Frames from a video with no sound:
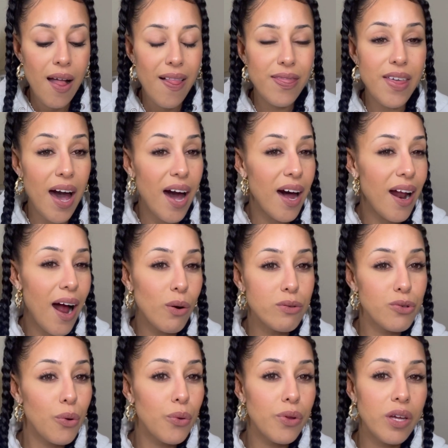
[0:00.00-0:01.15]
that I was
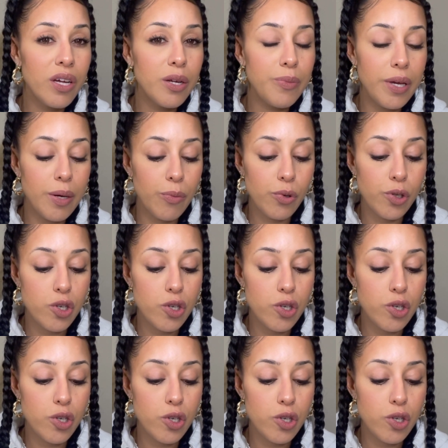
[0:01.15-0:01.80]
only going to be able to